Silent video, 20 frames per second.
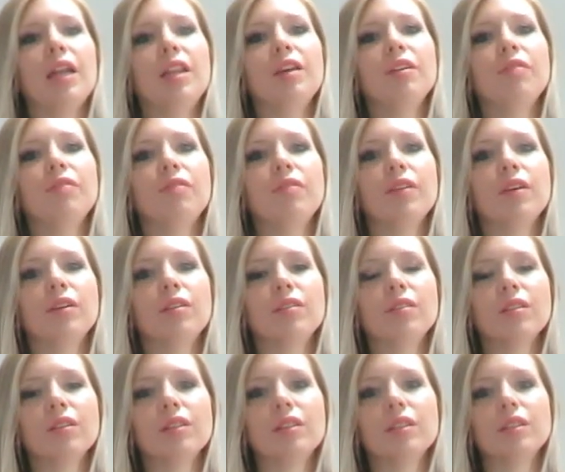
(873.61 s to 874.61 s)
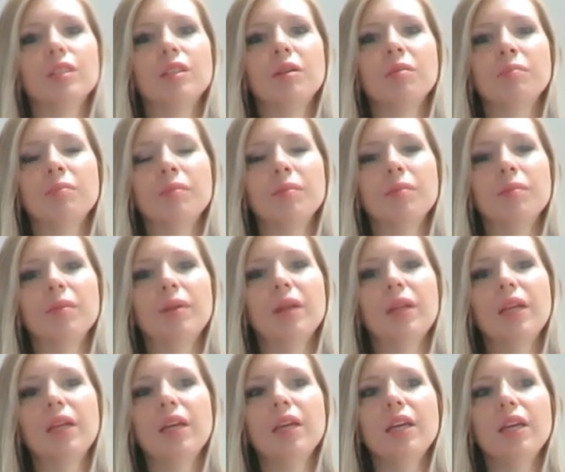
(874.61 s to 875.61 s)
I do feel some
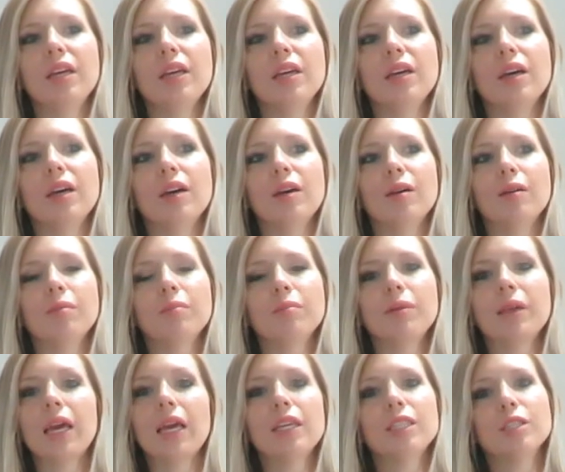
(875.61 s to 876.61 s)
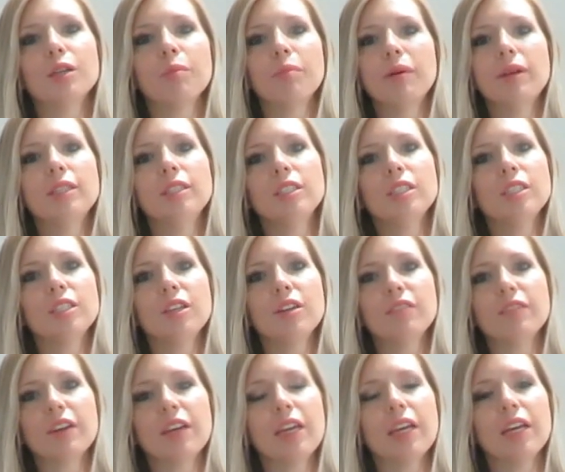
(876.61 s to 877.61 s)
kicks or punches
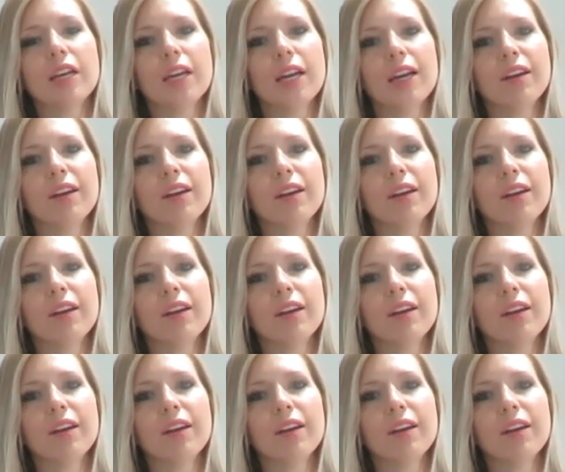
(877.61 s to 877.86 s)
over here